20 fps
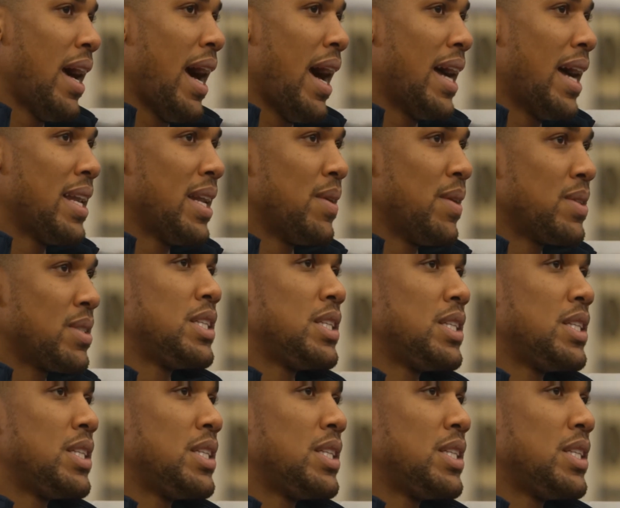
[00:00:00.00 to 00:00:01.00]
and there was a
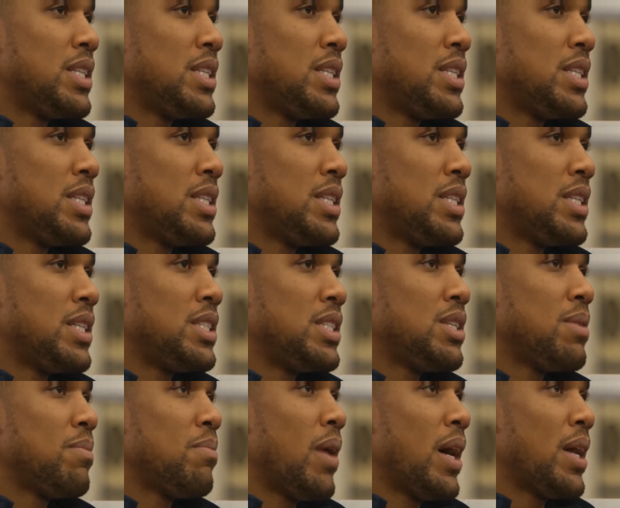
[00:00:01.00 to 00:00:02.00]
situation where the
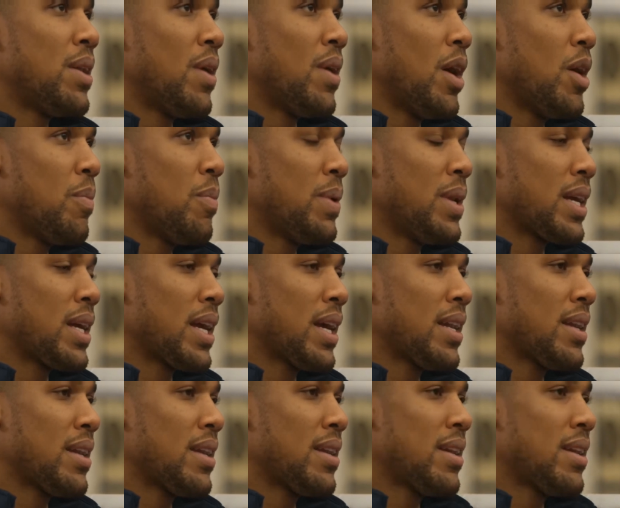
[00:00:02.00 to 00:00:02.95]
gym might not open again,